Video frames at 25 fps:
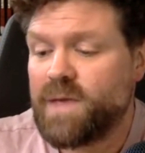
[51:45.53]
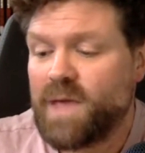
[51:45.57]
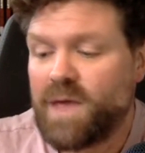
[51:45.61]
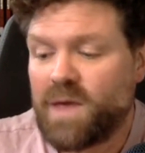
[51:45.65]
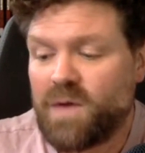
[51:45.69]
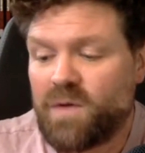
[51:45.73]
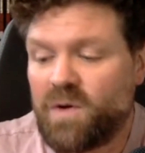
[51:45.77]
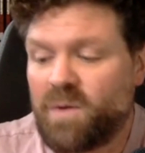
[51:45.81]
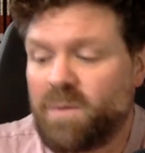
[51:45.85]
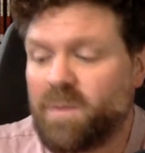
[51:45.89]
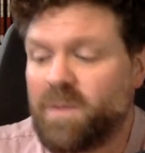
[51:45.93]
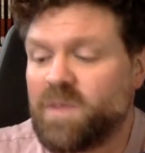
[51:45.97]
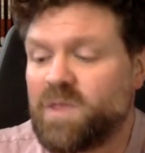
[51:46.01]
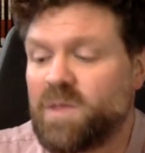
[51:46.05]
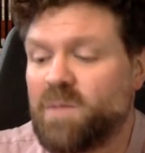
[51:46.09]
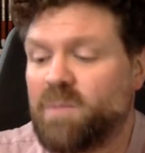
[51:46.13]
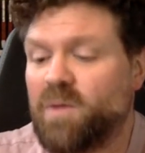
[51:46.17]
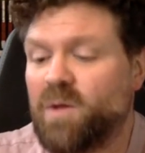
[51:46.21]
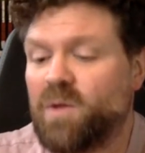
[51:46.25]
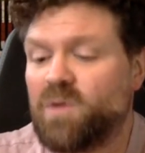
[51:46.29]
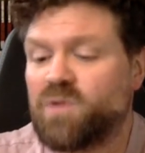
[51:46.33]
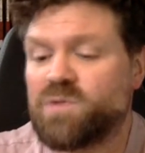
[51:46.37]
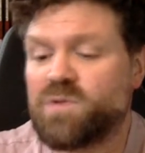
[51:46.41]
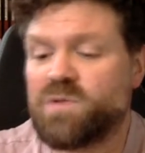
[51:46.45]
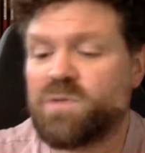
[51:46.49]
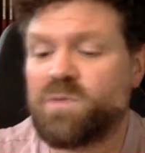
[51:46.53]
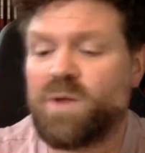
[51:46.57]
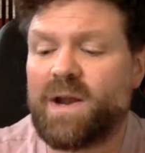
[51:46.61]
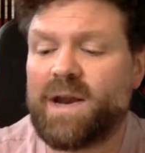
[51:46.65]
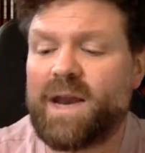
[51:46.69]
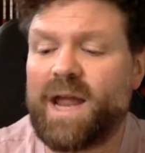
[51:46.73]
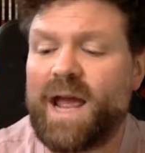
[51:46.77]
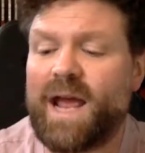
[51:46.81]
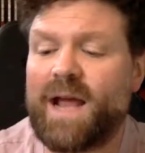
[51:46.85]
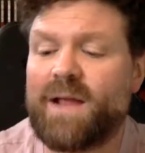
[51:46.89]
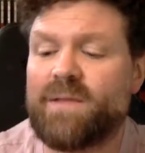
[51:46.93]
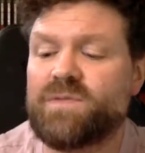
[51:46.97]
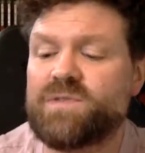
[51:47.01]
Gripping the bolt with one
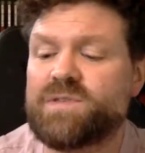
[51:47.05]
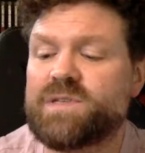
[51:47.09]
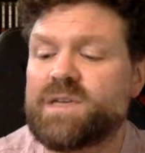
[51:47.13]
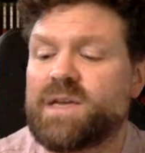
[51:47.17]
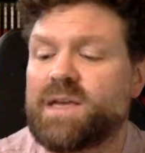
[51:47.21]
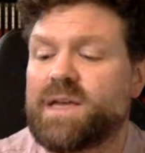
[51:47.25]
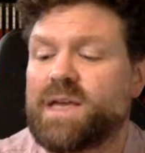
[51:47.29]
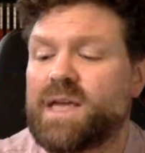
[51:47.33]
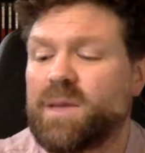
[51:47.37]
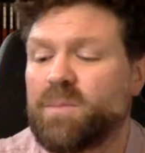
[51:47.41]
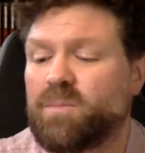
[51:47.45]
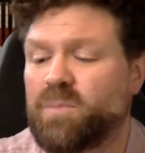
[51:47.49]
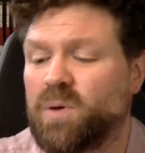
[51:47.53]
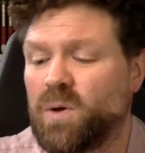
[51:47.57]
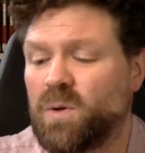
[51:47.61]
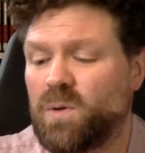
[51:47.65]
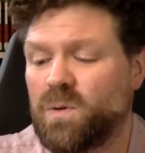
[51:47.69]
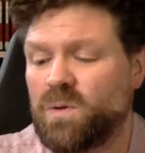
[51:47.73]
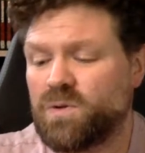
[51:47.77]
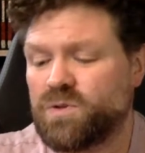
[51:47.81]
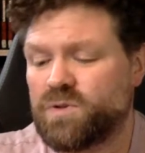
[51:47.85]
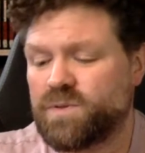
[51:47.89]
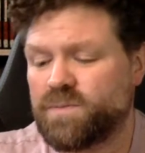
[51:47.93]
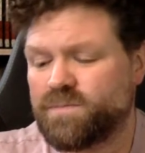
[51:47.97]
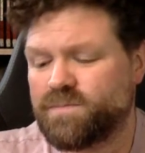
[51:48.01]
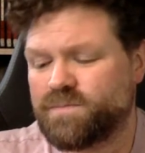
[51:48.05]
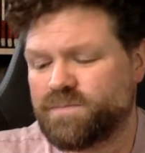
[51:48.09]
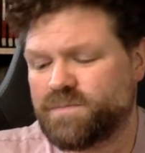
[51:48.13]
hand, he pulled.